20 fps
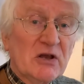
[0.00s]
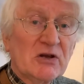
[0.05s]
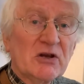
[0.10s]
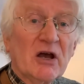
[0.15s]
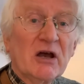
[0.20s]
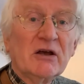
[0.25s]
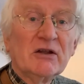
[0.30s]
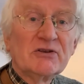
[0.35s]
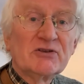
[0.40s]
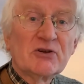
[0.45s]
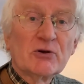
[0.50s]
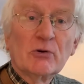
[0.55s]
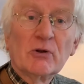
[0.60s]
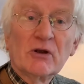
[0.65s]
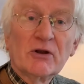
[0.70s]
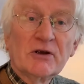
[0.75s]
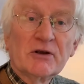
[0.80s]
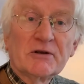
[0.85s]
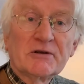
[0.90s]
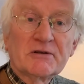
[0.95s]
to
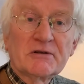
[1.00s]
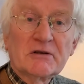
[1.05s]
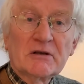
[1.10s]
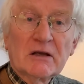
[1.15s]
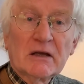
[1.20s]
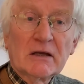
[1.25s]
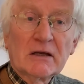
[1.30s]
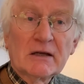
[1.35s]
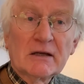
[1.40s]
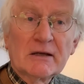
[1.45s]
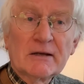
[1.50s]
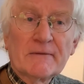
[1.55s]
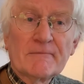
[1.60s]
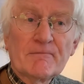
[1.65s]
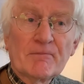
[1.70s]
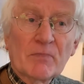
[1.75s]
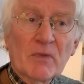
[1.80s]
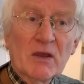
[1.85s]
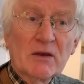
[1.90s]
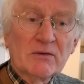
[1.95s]
alert
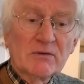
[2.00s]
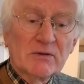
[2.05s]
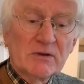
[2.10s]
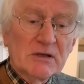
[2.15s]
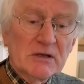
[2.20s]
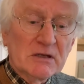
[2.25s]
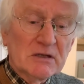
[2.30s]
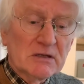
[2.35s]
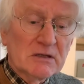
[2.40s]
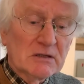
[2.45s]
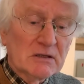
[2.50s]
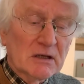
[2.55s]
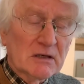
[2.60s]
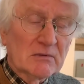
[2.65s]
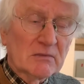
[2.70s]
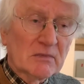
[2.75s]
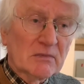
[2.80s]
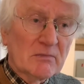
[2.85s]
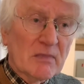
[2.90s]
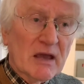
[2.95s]
the
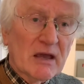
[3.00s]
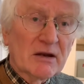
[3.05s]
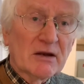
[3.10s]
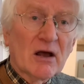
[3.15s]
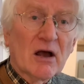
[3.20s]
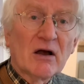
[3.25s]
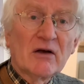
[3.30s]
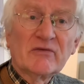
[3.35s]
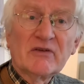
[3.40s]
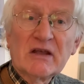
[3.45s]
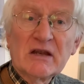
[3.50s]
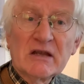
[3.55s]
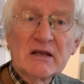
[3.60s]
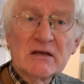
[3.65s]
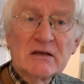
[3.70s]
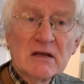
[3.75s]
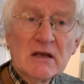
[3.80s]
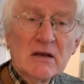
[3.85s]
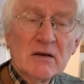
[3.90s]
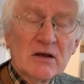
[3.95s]
men of
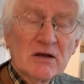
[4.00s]
any